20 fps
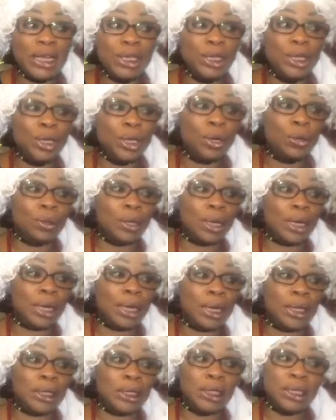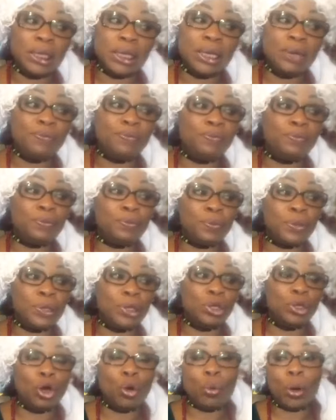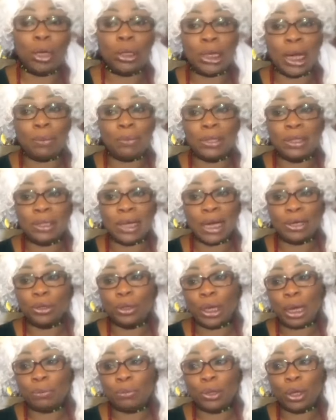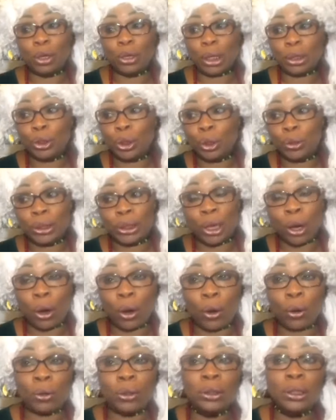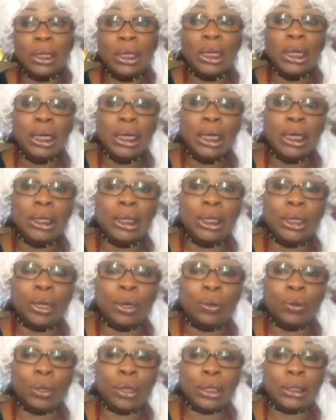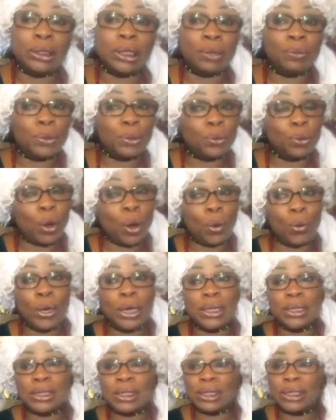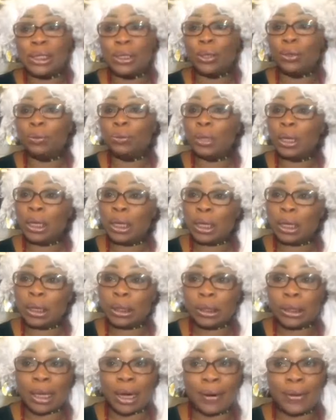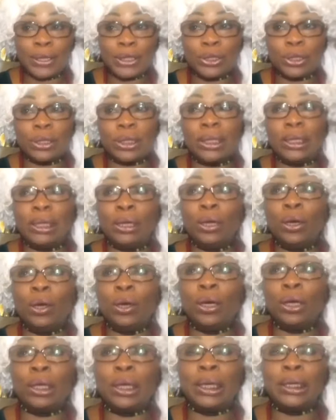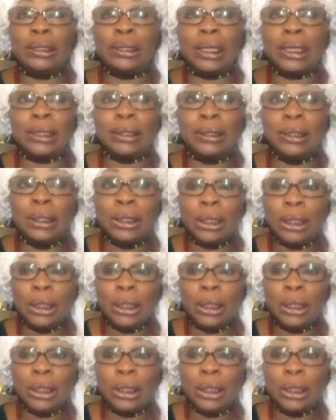if no one, I'm not knowing all, and we could always, carry each other along, and then